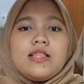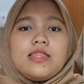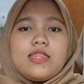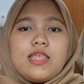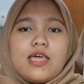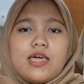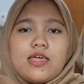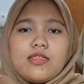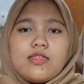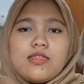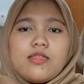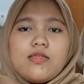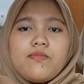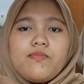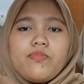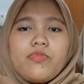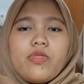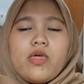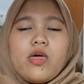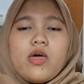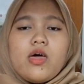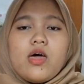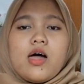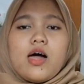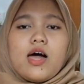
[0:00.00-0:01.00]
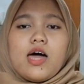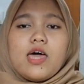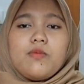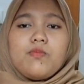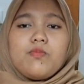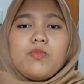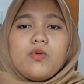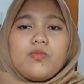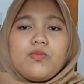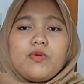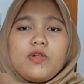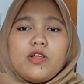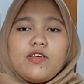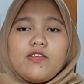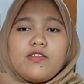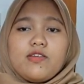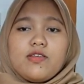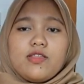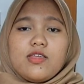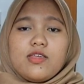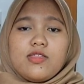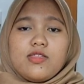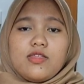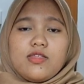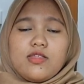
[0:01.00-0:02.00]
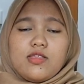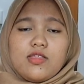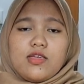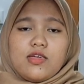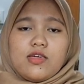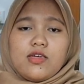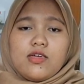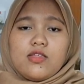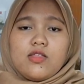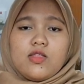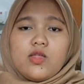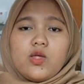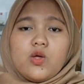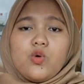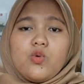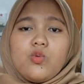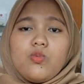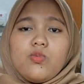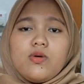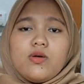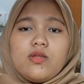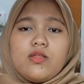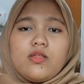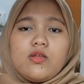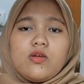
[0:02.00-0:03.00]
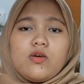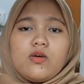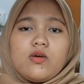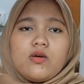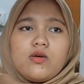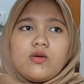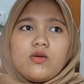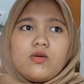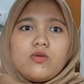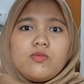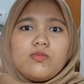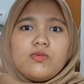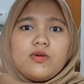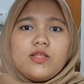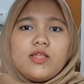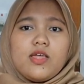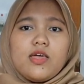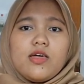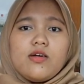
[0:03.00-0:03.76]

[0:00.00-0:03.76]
Next, high population density in urban